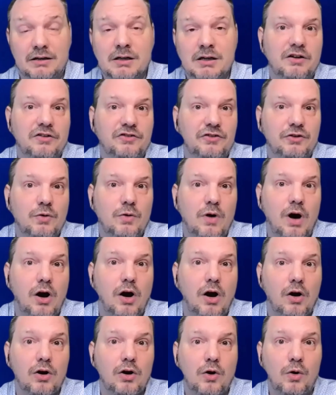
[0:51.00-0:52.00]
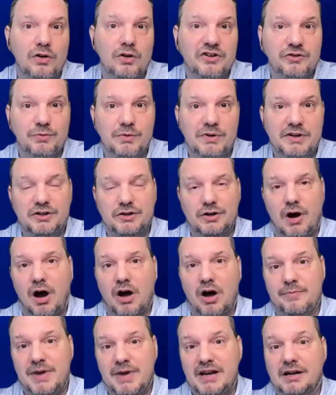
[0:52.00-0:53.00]
So our goal is really to
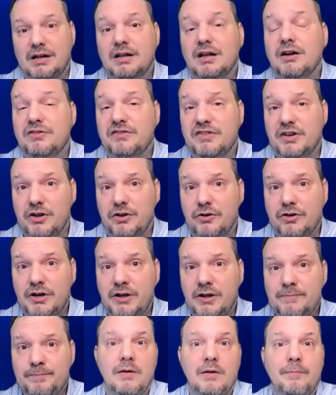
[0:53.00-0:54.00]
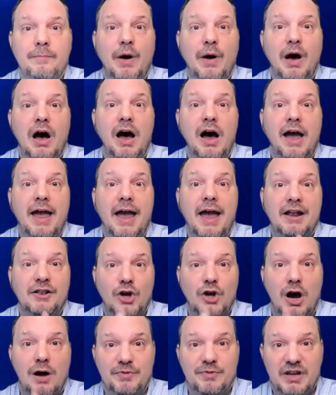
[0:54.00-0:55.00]
automate cloud security by
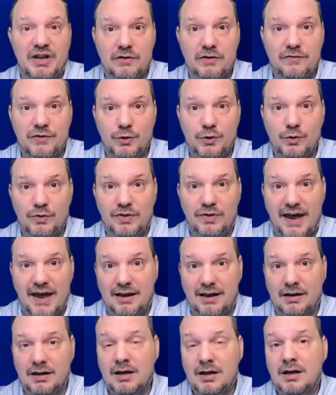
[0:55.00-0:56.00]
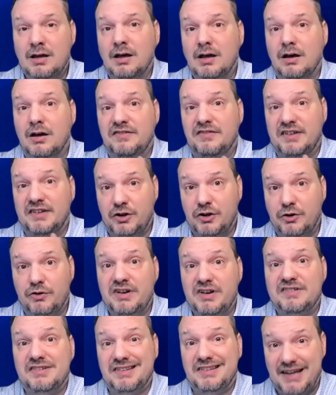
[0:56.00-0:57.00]
adopting a view that security
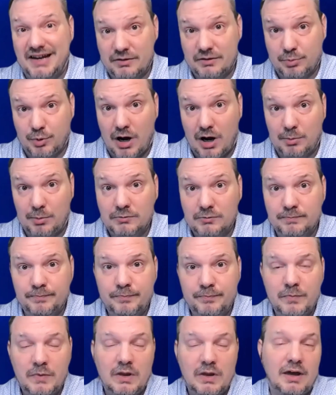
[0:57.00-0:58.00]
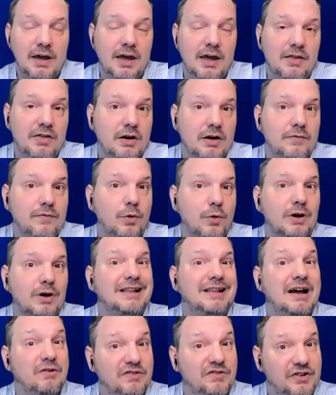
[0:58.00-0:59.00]
is a data problem, and therefore
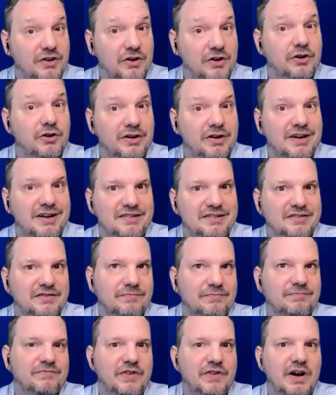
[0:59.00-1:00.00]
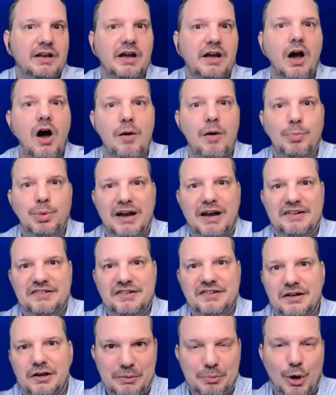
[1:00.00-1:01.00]
cloud security is a fairly complex
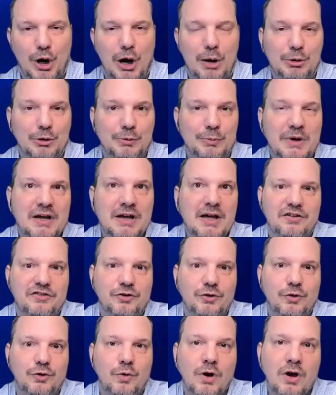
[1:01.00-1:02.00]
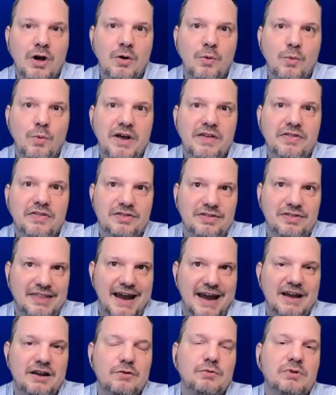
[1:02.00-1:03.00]
problem. So with
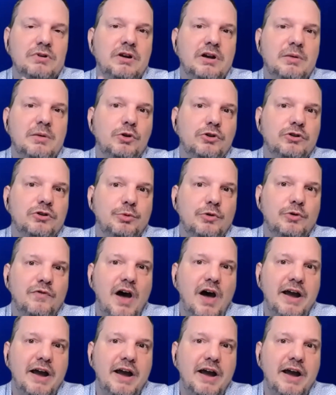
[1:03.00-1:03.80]
data, we're able to provide